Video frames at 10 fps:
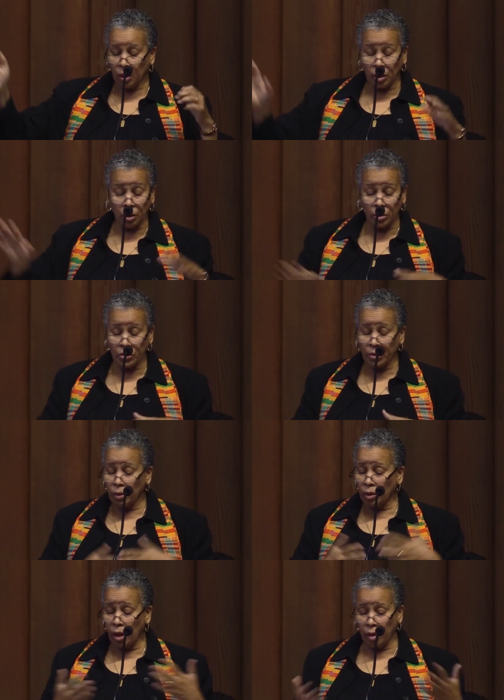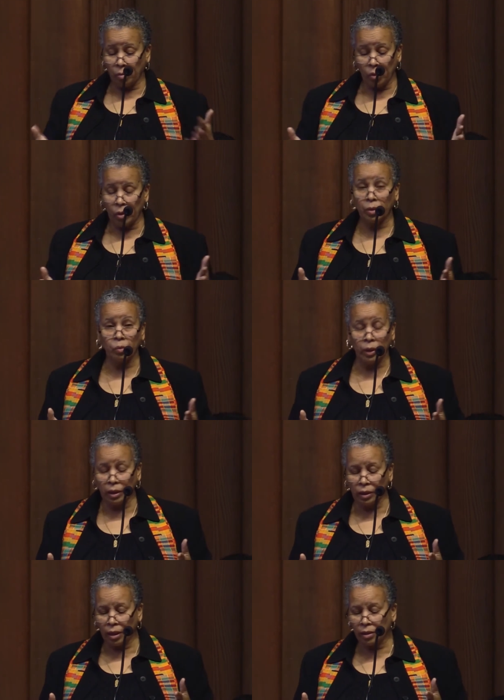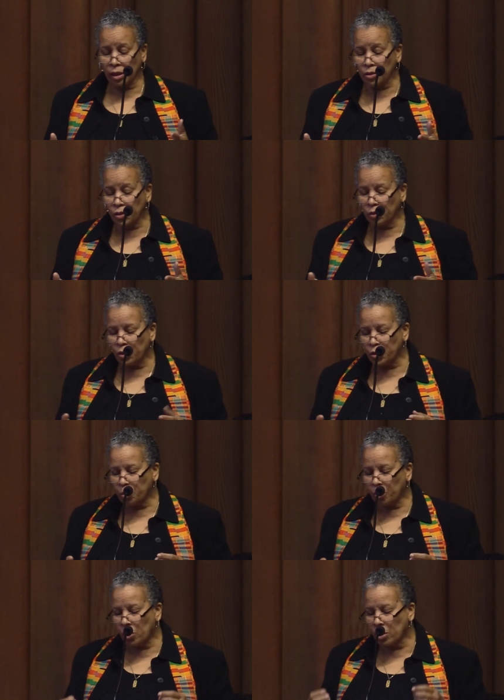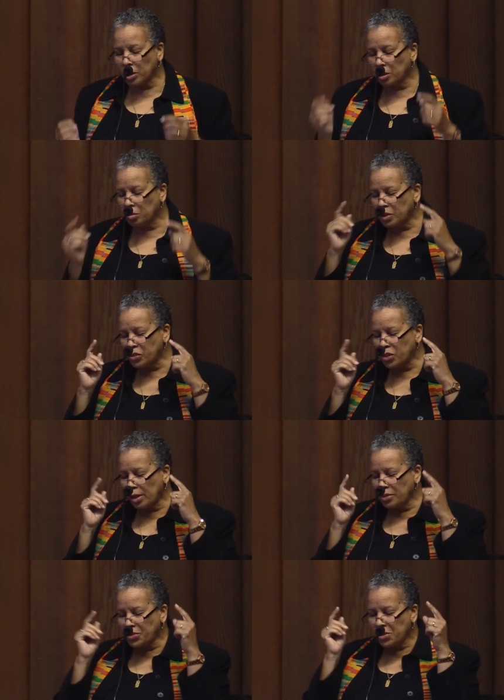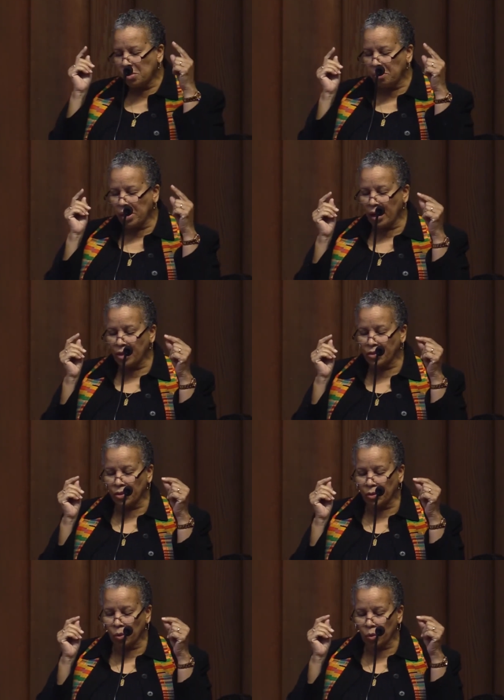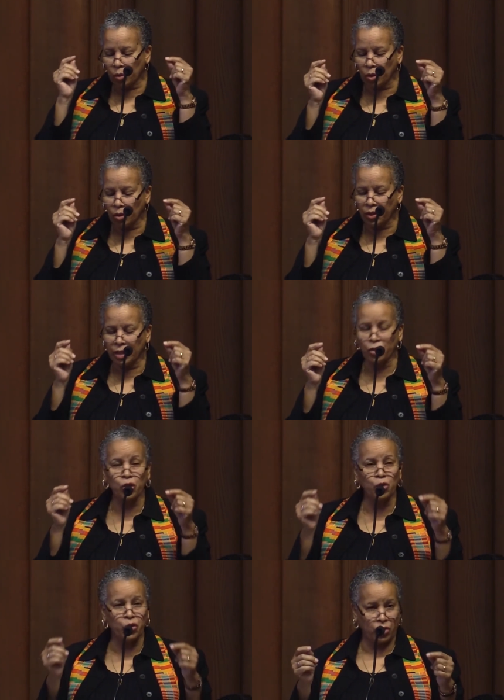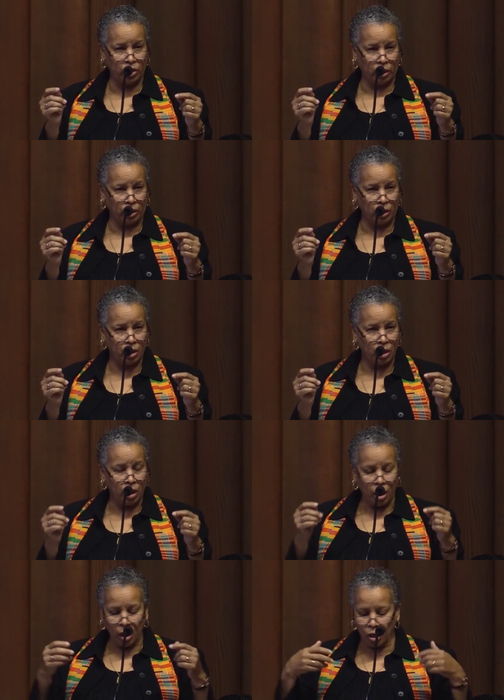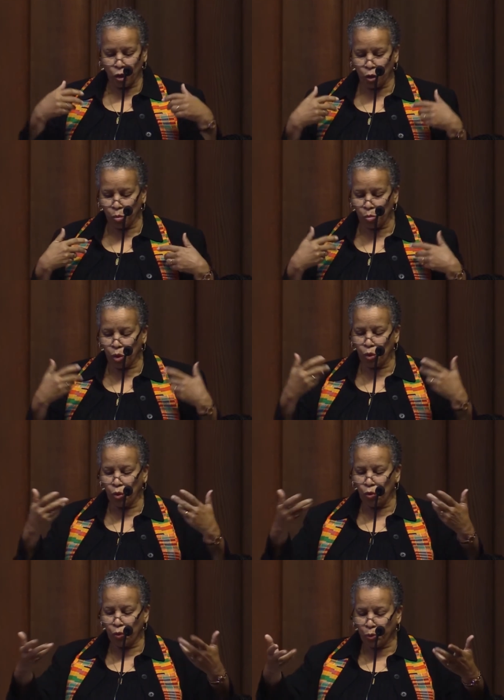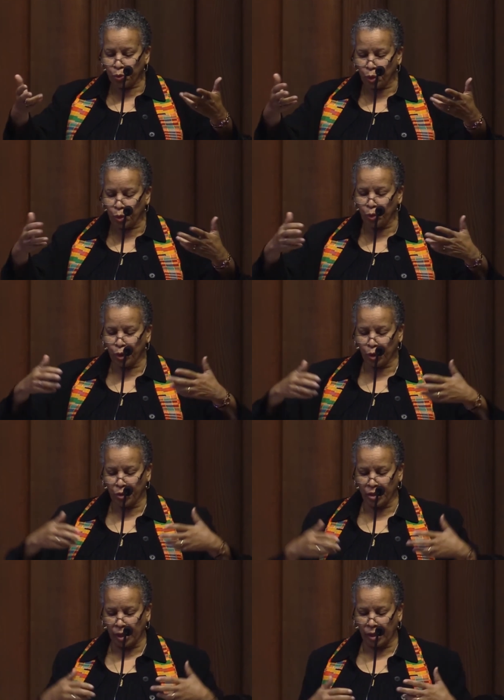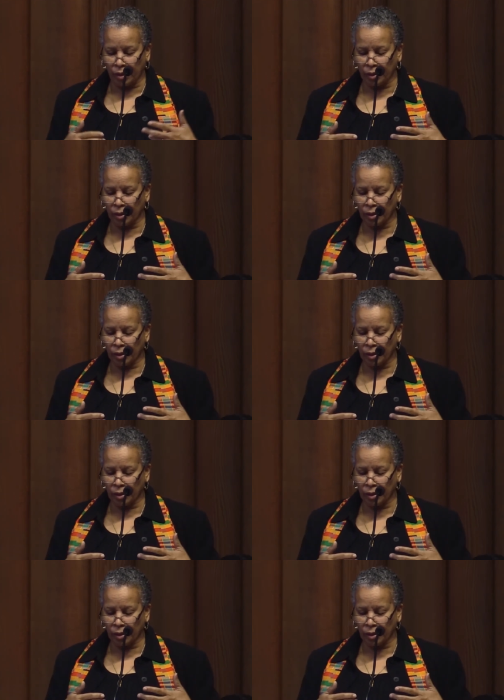Now, there's a lot more than we can get into this morning, but just imagine the world that you see as you move through your day.